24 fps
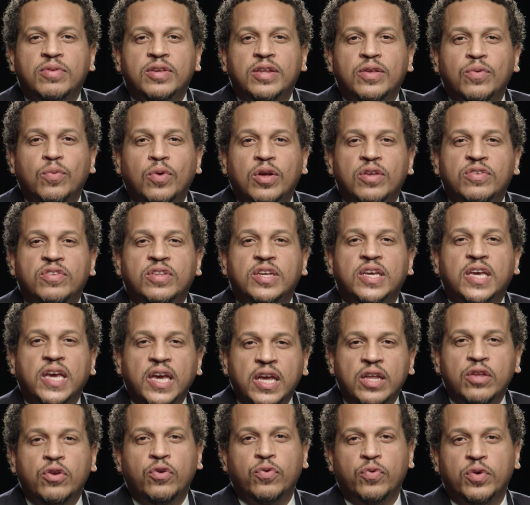that he wants to
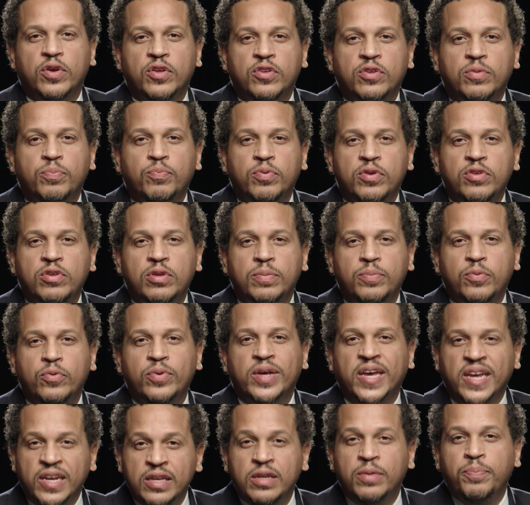increase principal
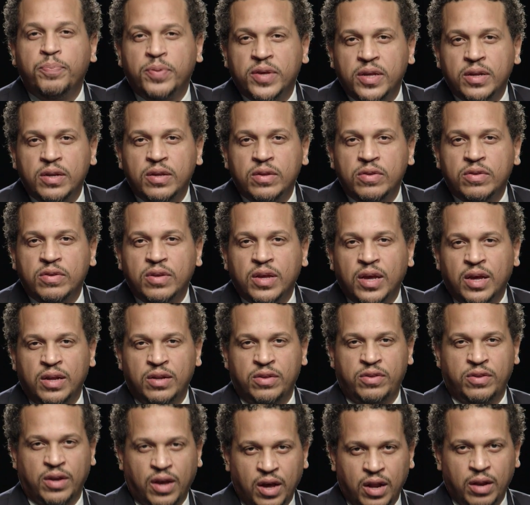independence and
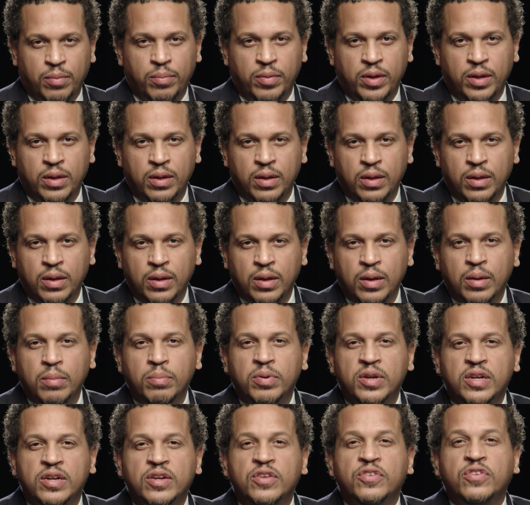autonomy.
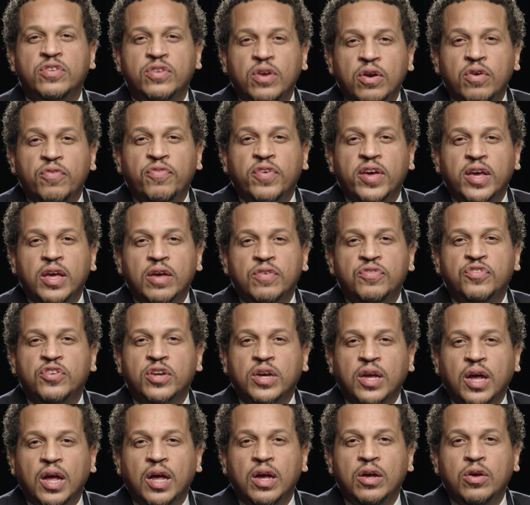But in a survey of
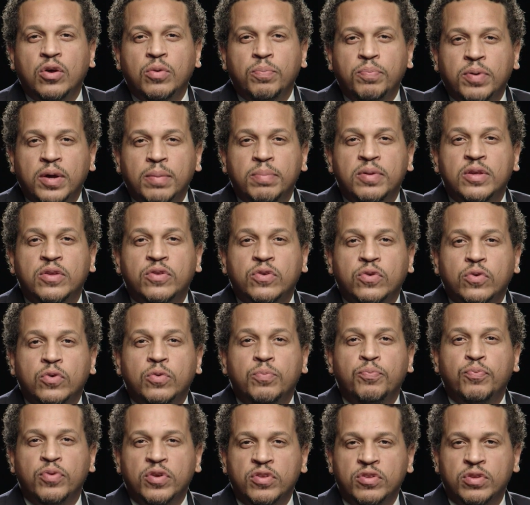Chicago public school
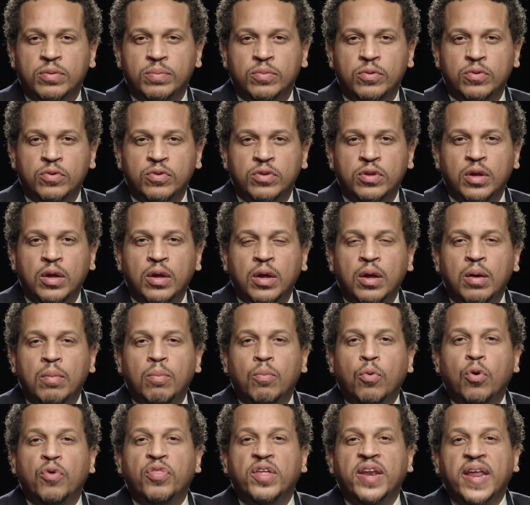principals,
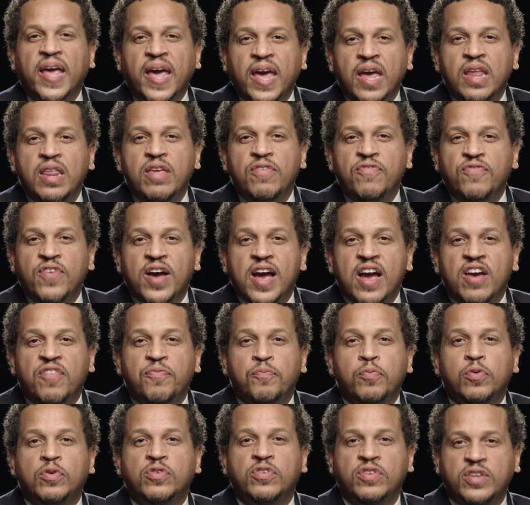more than
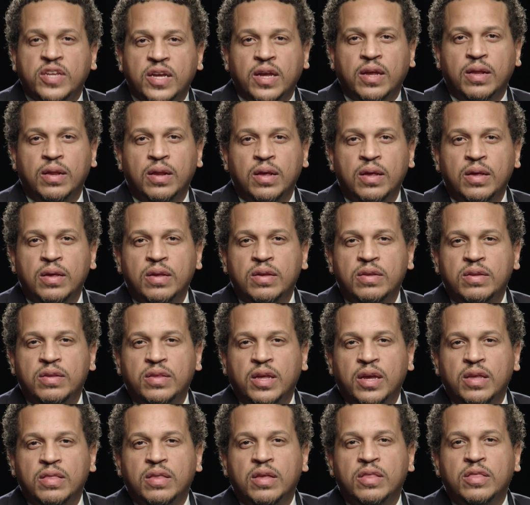85%
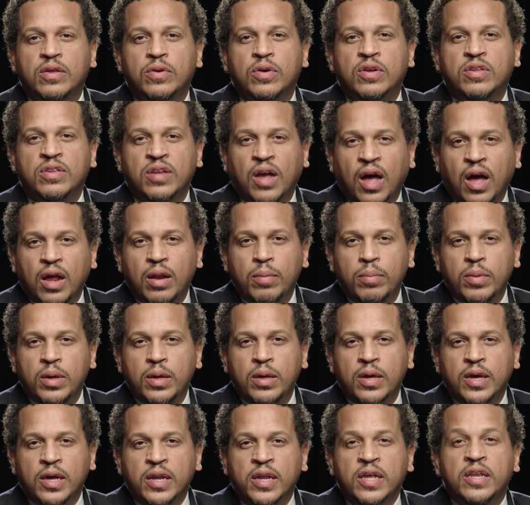state that their
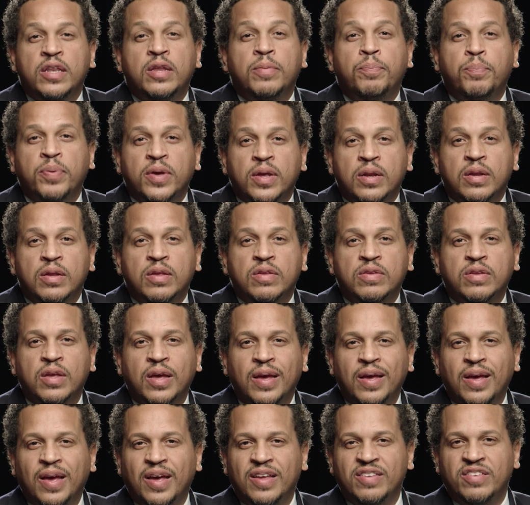autonomy and independence
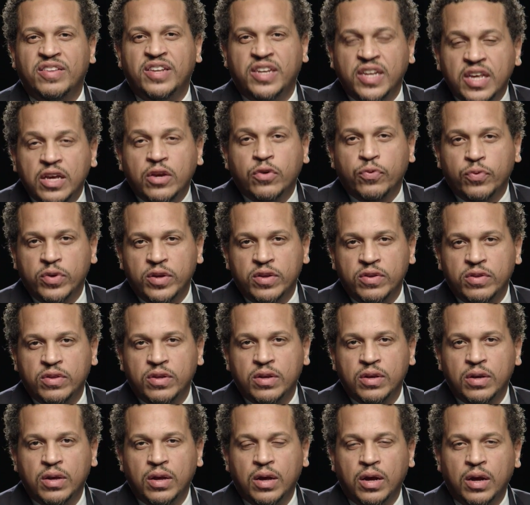has decreased
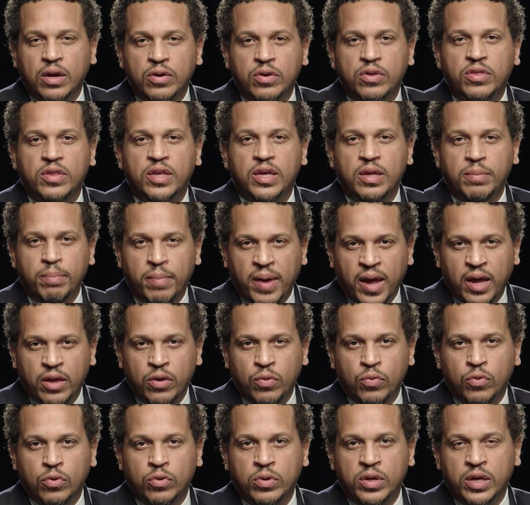under the
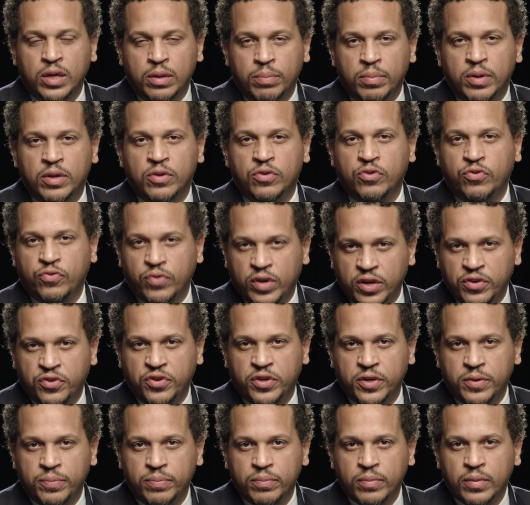Emanuel
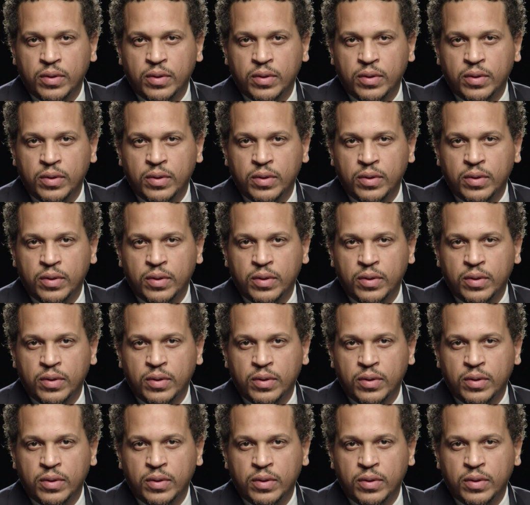administration.